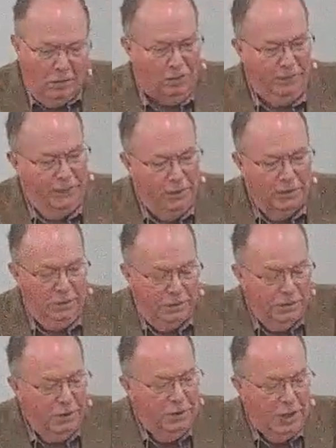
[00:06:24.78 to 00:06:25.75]
told the
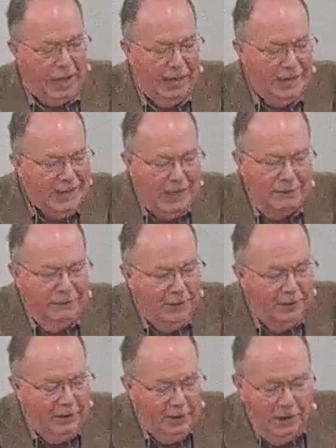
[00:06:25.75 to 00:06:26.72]
Jews in John 10
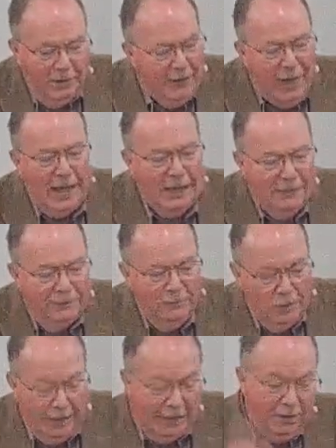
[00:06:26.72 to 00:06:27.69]
35,
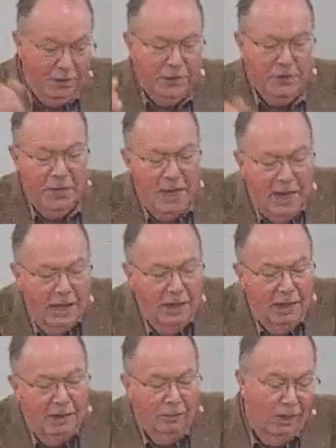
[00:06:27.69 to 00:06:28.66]
we'll get there soon.
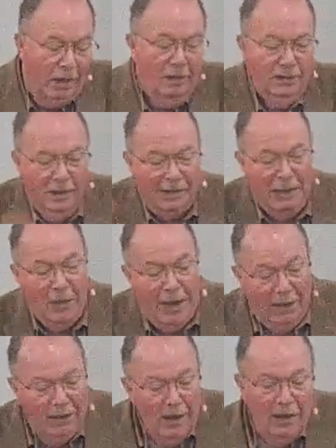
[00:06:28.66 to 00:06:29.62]
Well, in a
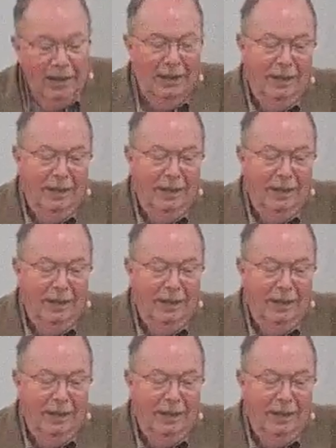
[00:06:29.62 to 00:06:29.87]
while.